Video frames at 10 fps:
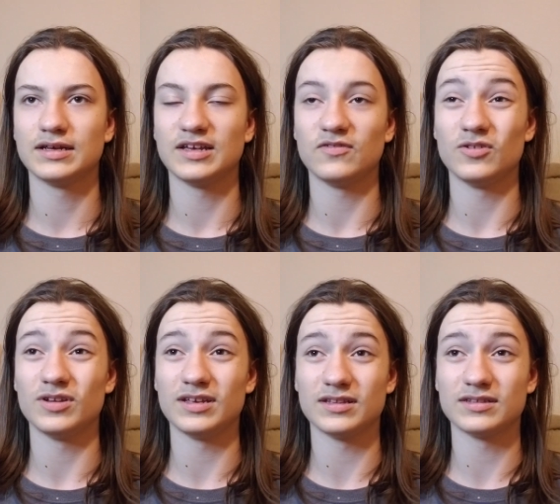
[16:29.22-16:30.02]
if you
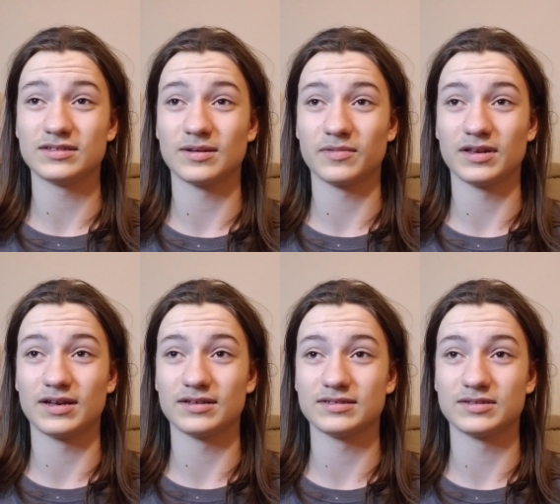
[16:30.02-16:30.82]
need something
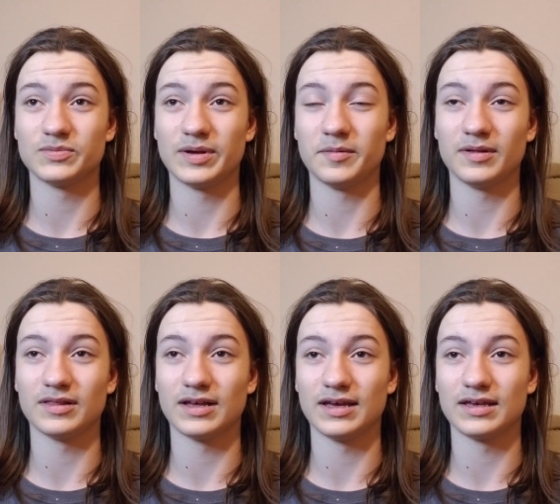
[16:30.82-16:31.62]
else that's maybe
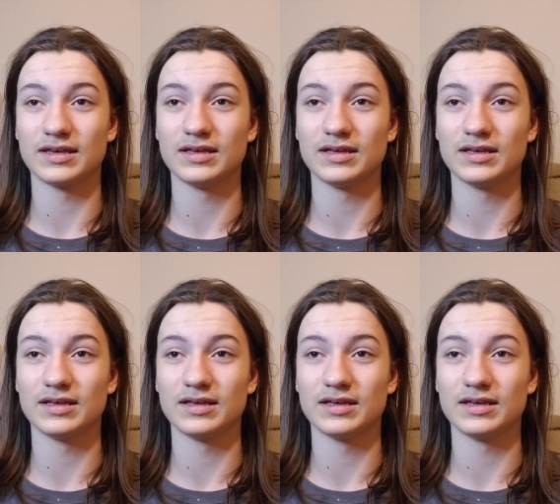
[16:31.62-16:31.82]
like